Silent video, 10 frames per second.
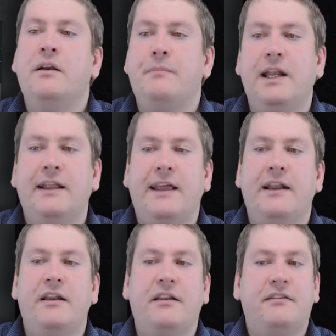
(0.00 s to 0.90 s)
meaning
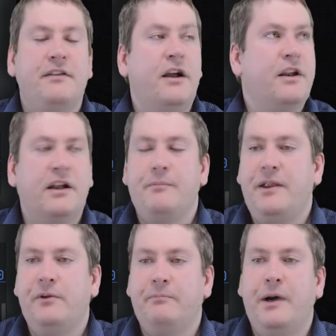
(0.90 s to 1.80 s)
that it's not going
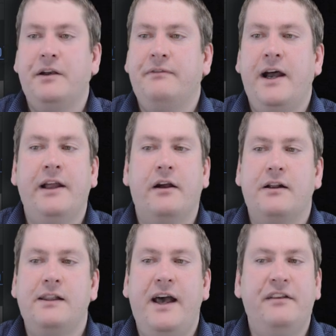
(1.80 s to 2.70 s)
to modify our
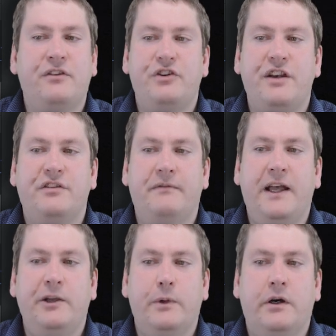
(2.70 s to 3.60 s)
class or change the
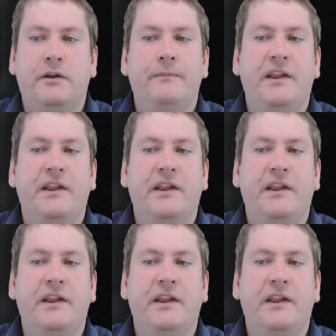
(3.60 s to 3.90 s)
value at all